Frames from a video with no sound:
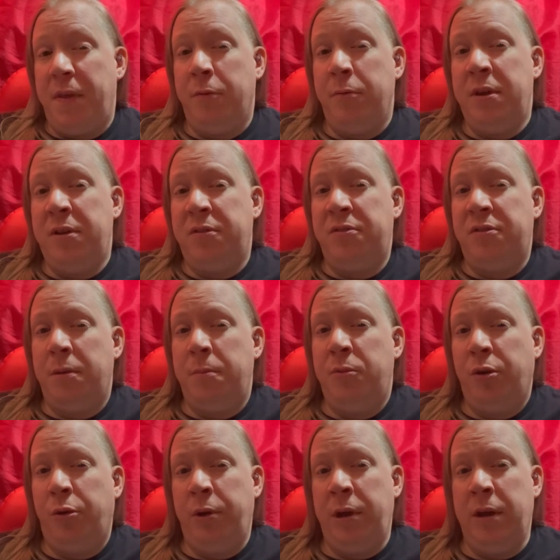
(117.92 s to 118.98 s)
there is some
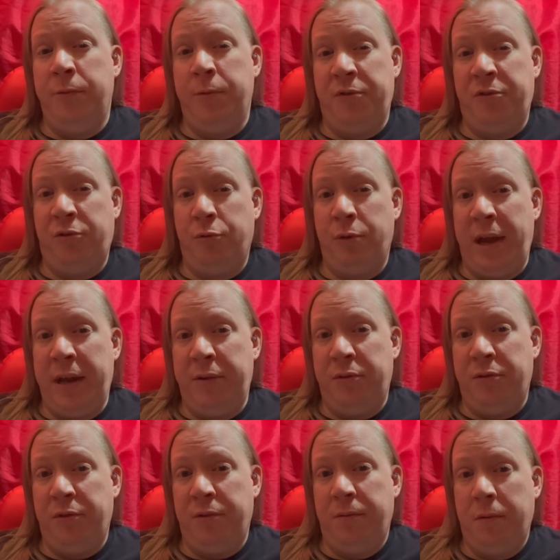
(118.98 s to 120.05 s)
degree of
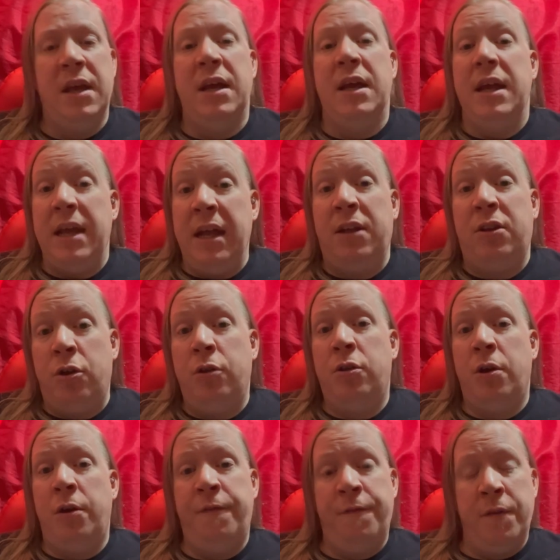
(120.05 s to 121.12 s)
restraint. It could
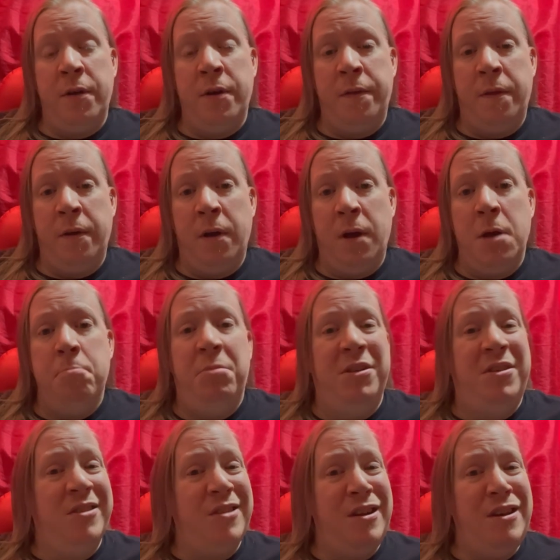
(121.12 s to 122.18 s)
go further, but does